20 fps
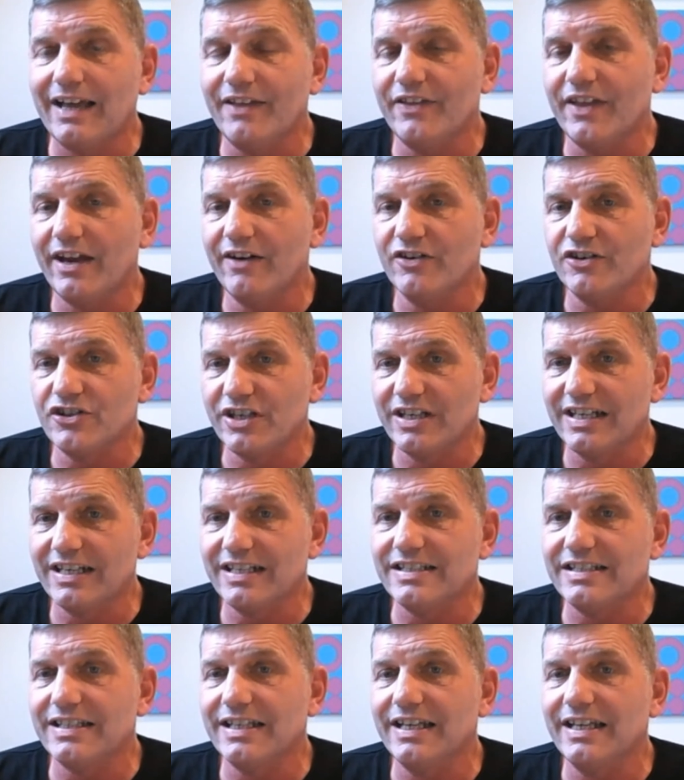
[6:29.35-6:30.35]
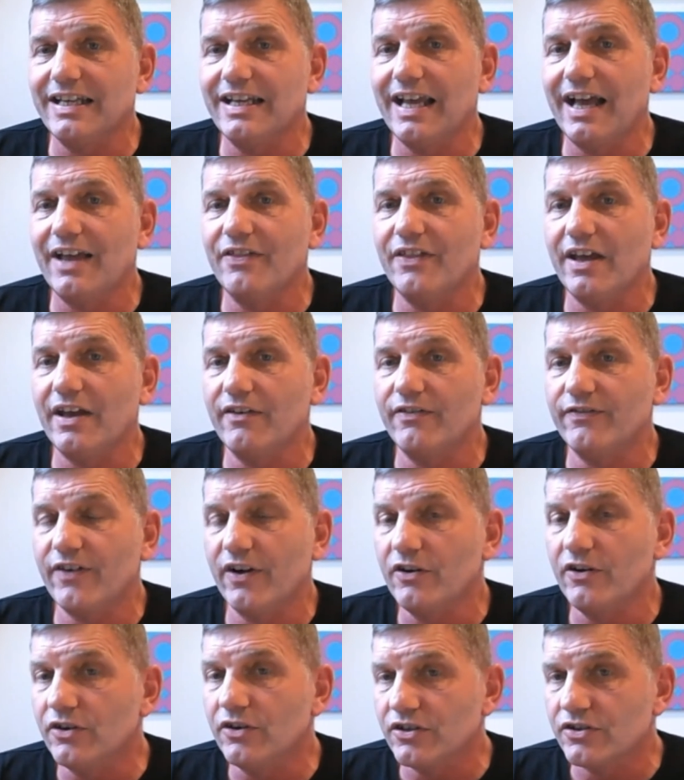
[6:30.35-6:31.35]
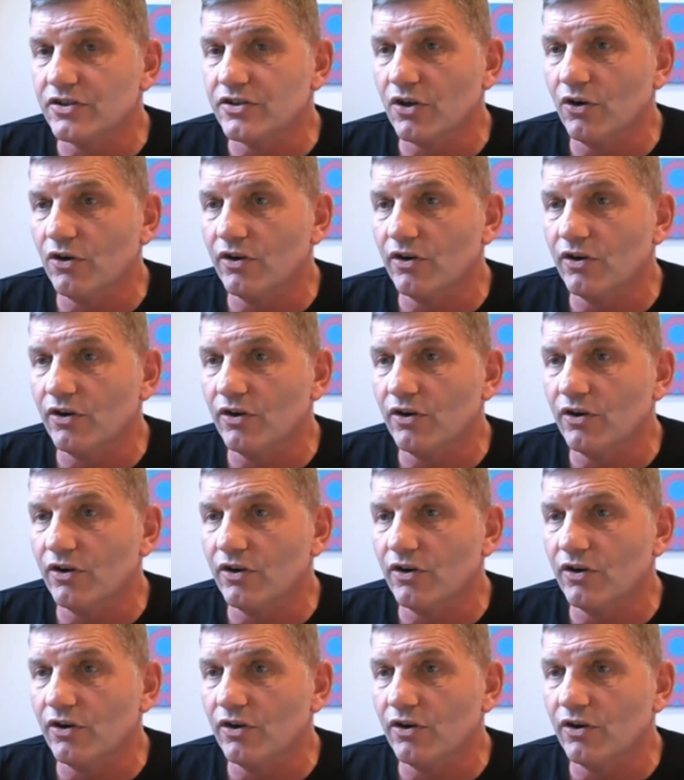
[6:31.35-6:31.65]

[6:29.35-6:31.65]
and their agility and their focus